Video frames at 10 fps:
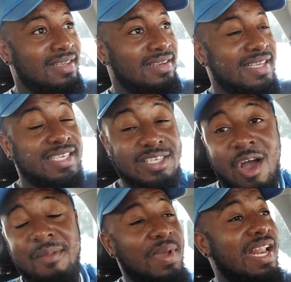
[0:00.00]
This is
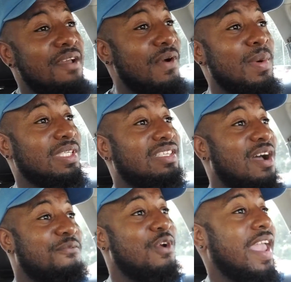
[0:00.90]
unbelievable
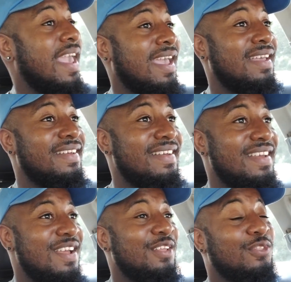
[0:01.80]
stuff right here.
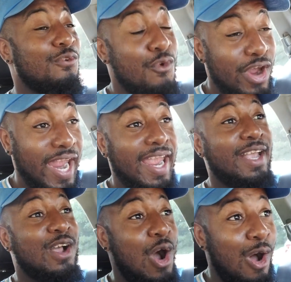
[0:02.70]

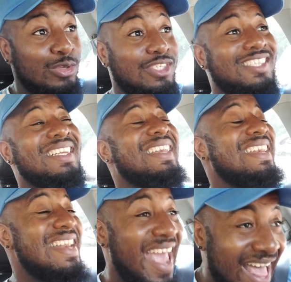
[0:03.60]

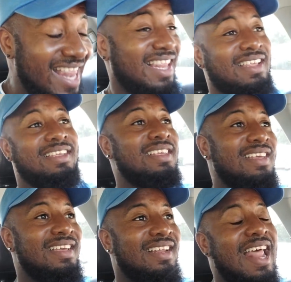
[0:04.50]
3-0.
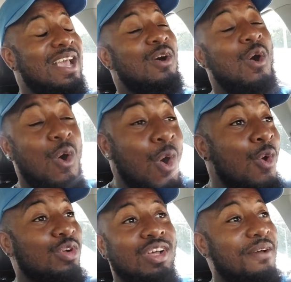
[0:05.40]
Like,
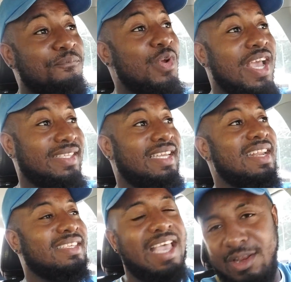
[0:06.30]
who could have predicted
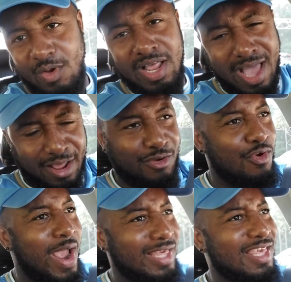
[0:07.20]
this? I know a lot of
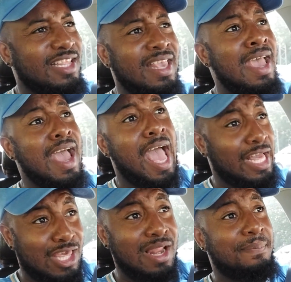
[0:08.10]
Croatians
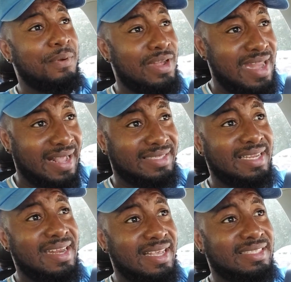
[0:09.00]
actually
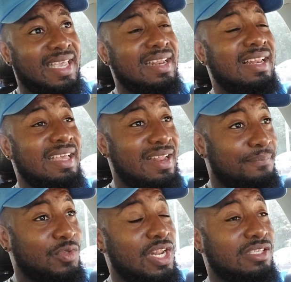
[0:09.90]
predicted this in the lead
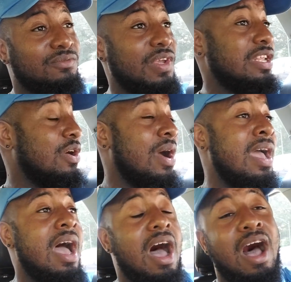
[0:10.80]
up to this video,
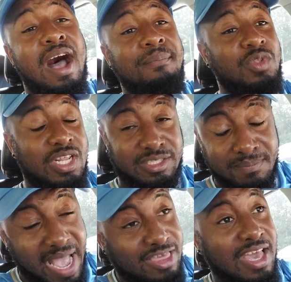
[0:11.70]
to this
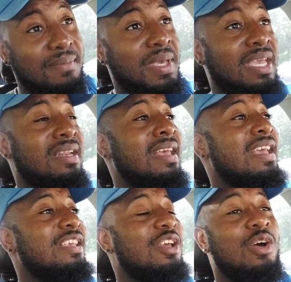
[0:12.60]
match, I mean,
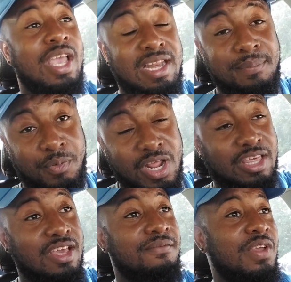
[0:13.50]
you know, in the
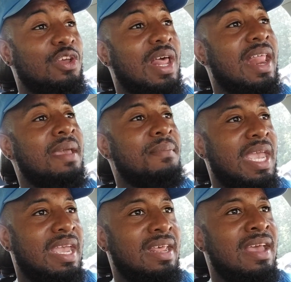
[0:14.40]
prediction video that I
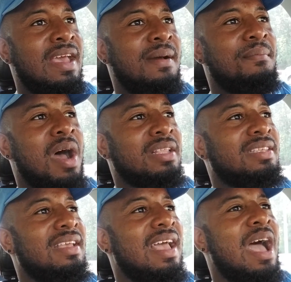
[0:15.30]
made.
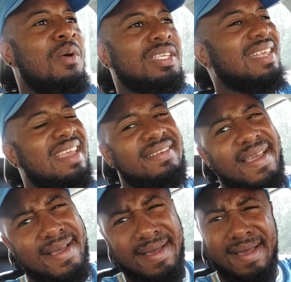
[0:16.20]
But I was like,
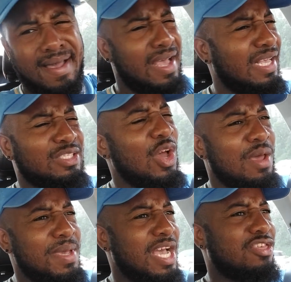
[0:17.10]
nah, it's going to
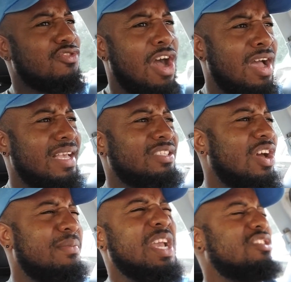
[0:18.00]
be a draw. It's
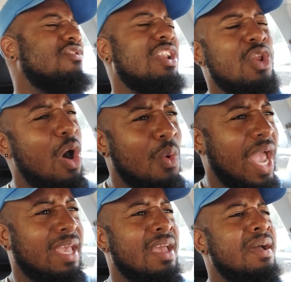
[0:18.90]
going to be a draw. No
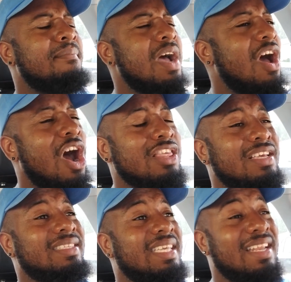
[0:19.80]
way. But
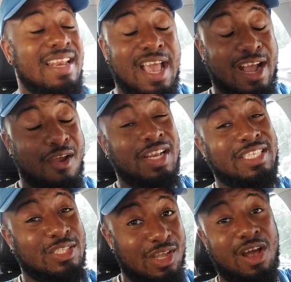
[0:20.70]
Argentina, they're currently
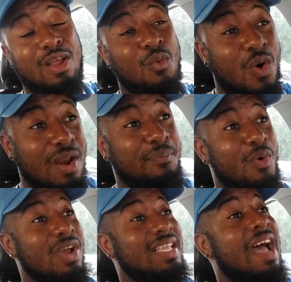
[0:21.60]
stuck on 1
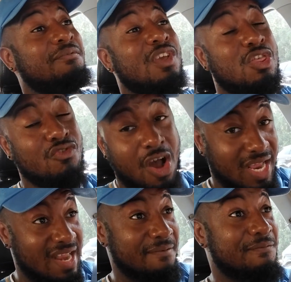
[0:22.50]
point after
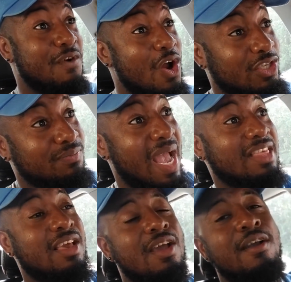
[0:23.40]
drawing their first
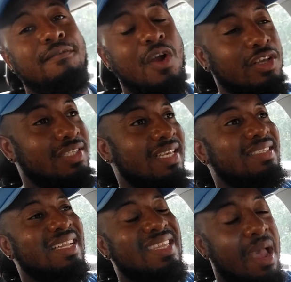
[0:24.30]
match versus
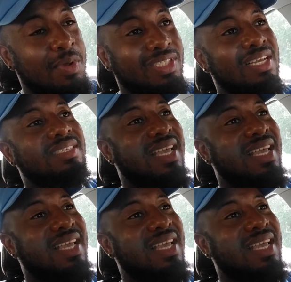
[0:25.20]
the debutants